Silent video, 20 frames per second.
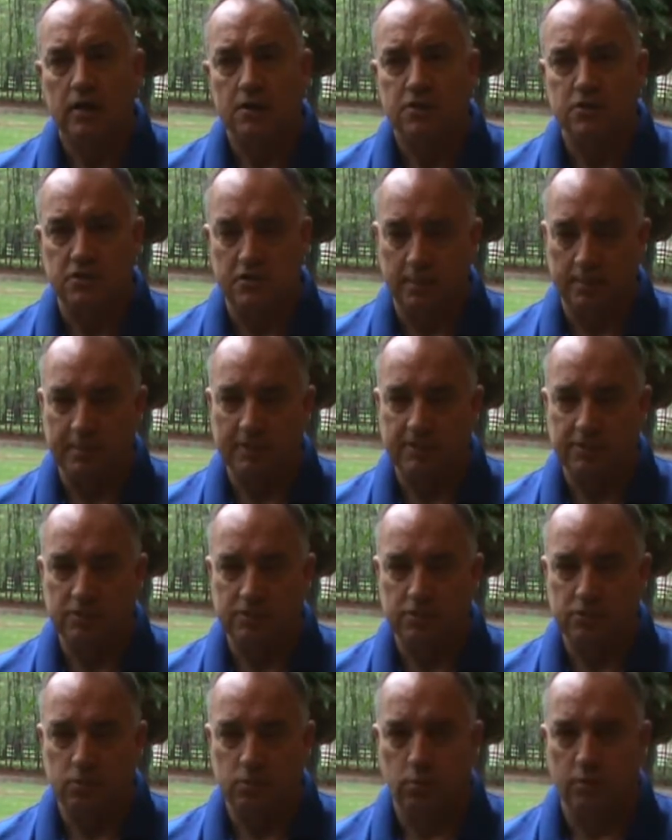Some
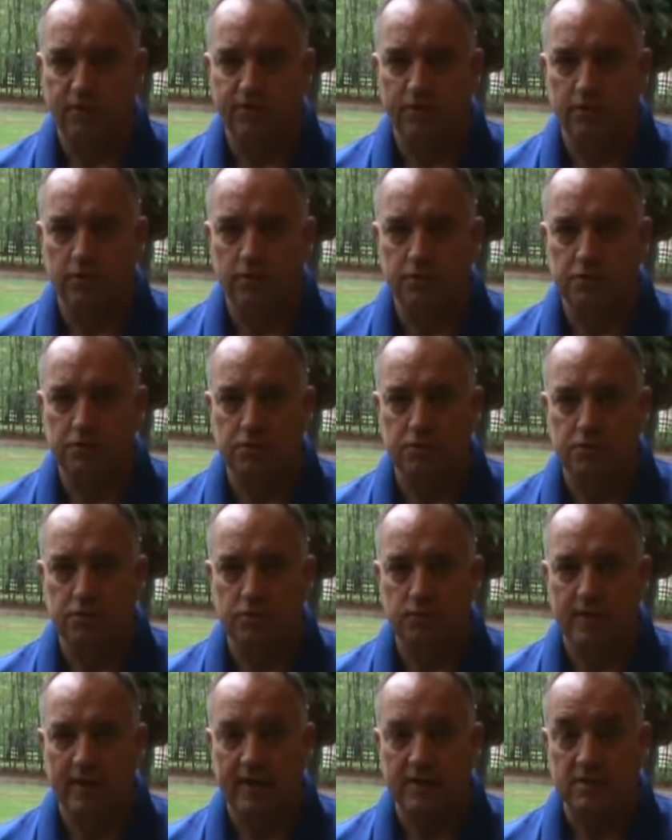engines are referred
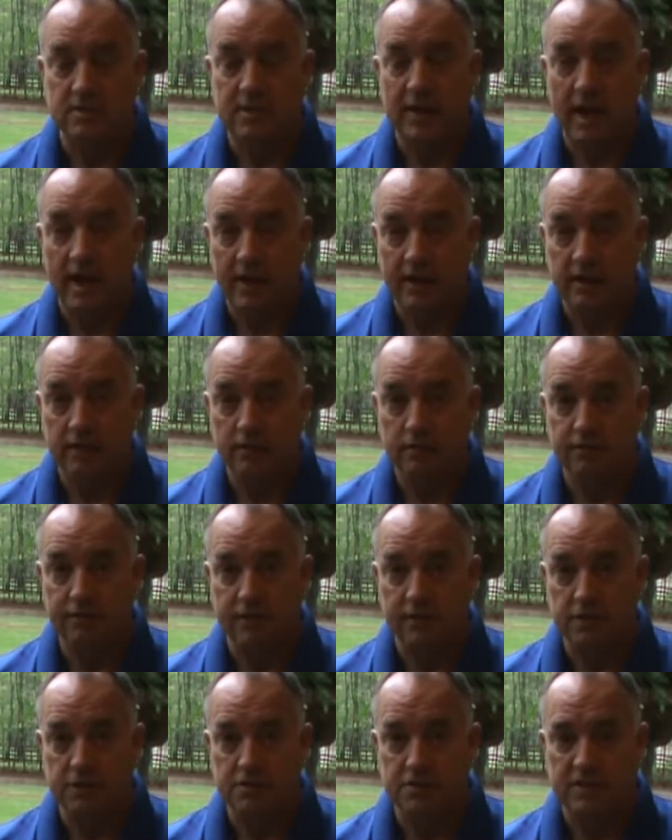to as
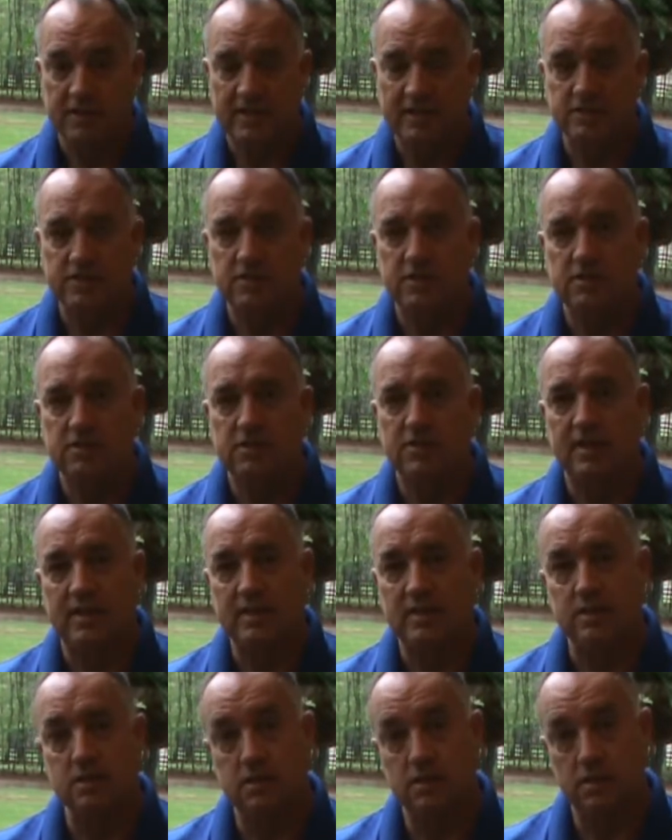non-interference engines,
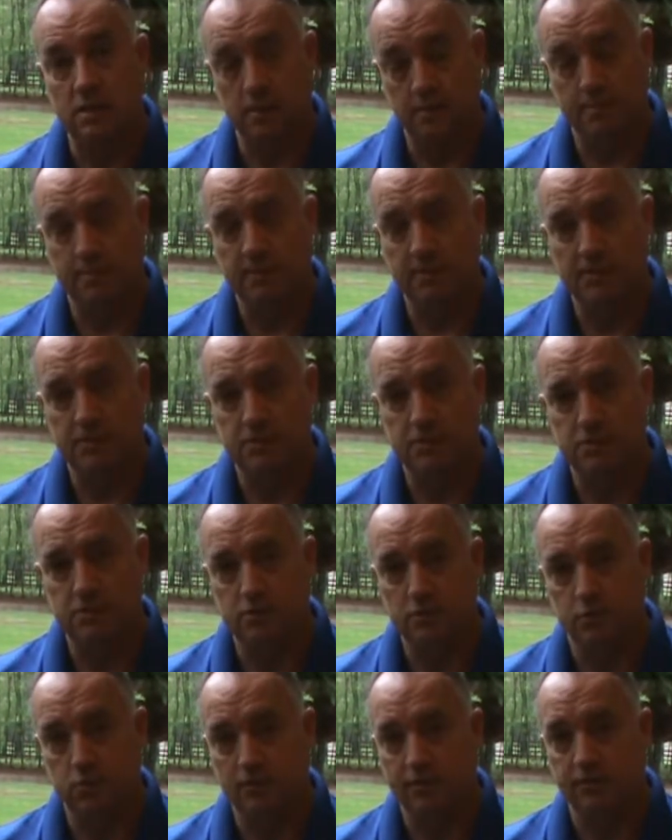and some
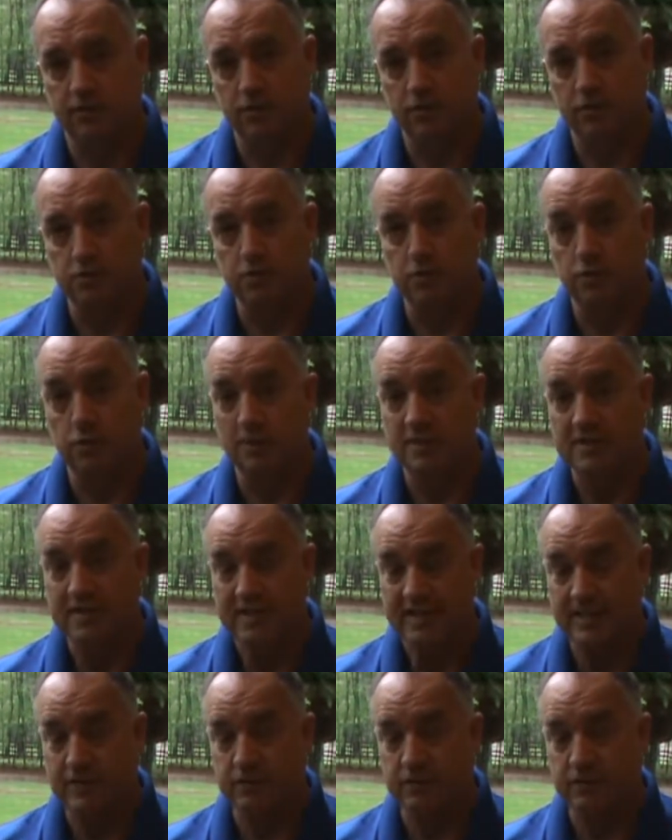engines are referred to as